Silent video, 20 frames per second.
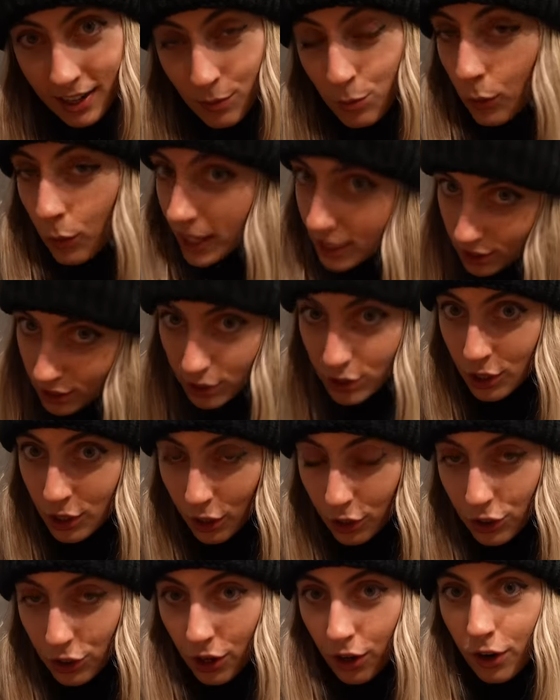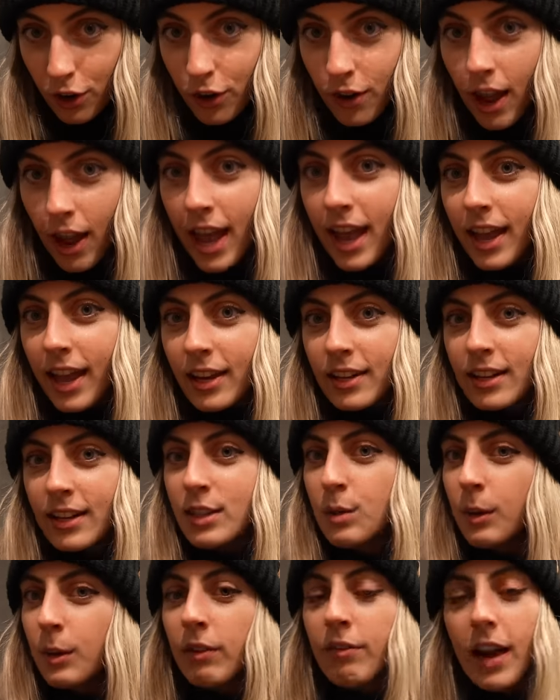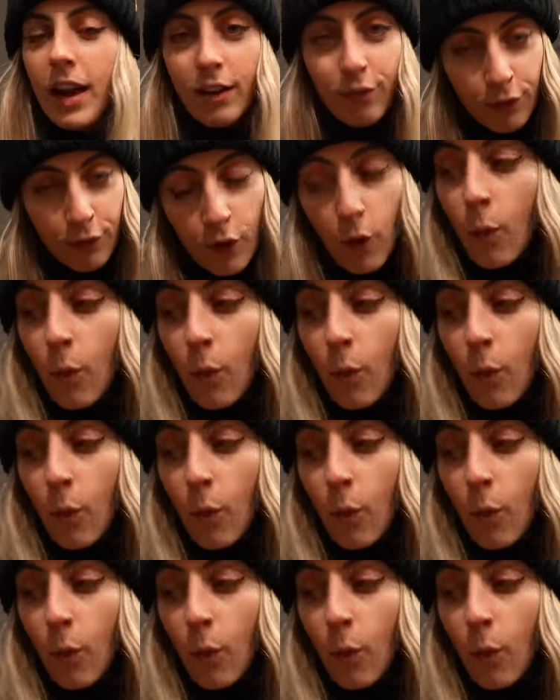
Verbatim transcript: in Western Tokyo and it's been around for a